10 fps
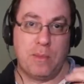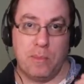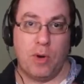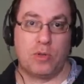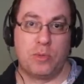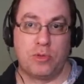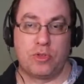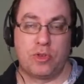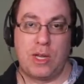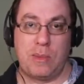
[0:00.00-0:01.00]
multiple
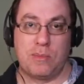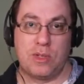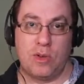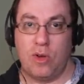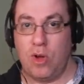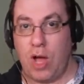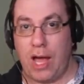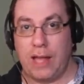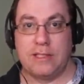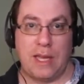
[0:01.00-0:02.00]
streams
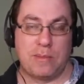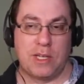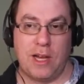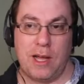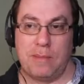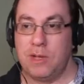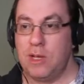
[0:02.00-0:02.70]
at the same time.